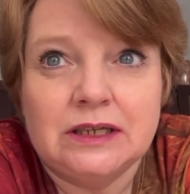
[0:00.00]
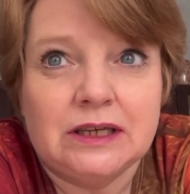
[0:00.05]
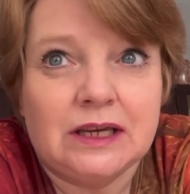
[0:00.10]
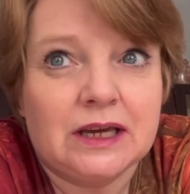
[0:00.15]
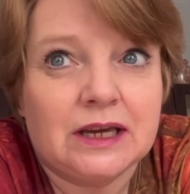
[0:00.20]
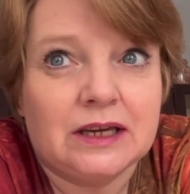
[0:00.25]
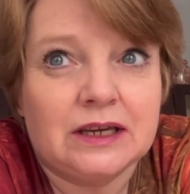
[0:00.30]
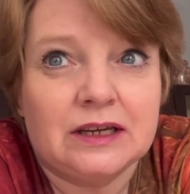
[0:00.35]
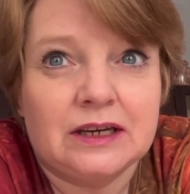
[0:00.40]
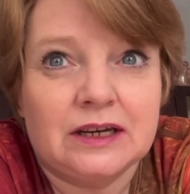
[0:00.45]

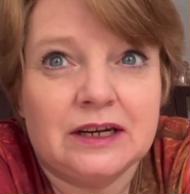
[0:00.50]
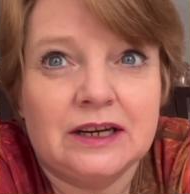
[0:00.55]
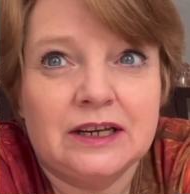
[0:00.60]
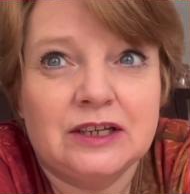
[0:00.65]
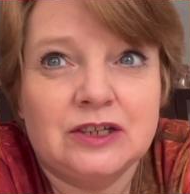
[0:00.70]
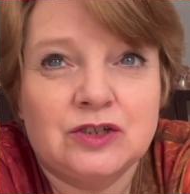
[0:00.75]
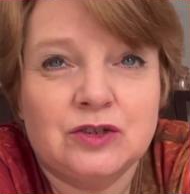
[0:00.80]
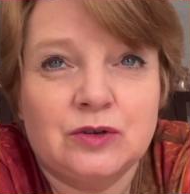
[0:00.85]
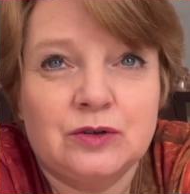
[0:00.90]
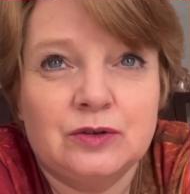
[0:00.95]
yeah, and
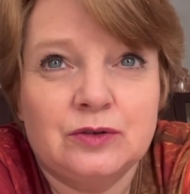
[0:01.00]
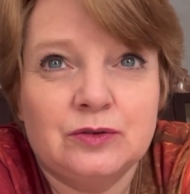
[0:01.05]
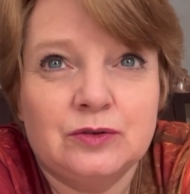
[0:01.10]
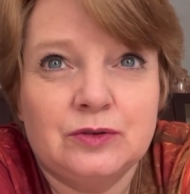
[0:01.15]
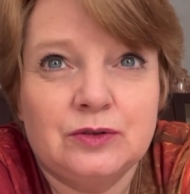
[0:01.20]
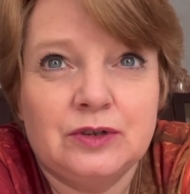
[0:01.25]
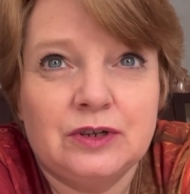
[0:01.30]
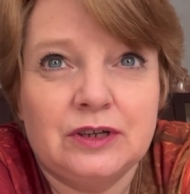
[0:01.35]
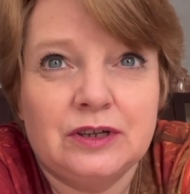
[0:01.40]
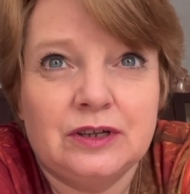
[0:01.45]
I
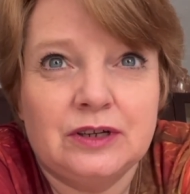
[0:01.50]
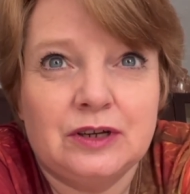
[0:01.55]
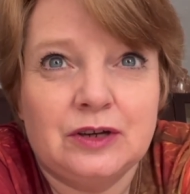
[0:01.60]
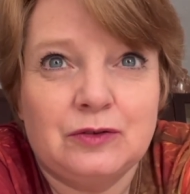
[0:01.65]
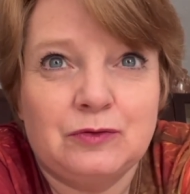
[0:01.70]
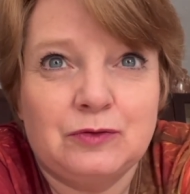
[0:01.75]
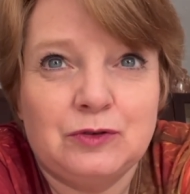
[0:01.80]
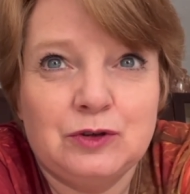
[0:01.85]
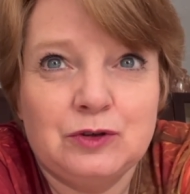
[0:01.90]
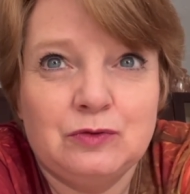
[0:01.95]
showed
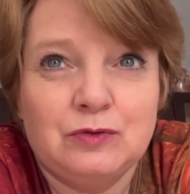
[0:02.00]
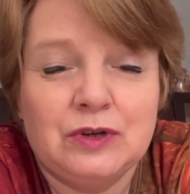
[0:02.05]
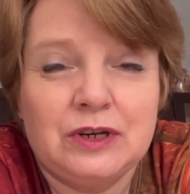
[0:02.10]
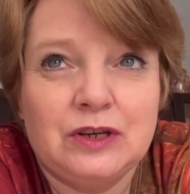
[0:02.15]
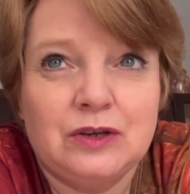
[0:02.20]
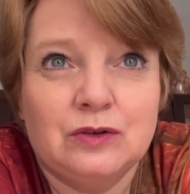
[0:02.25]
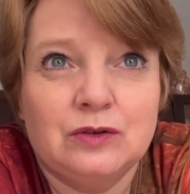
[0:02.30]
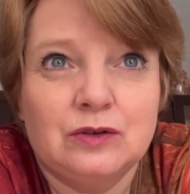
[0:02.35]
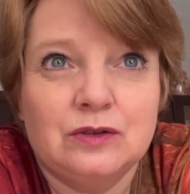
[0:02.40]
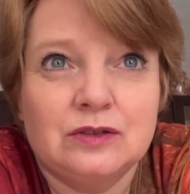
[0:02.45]
a few
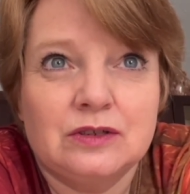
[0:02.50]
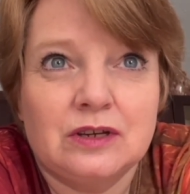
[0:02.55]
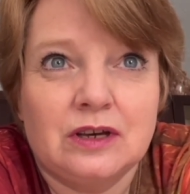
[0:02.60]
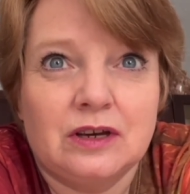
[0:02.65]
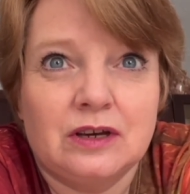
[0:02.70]
videos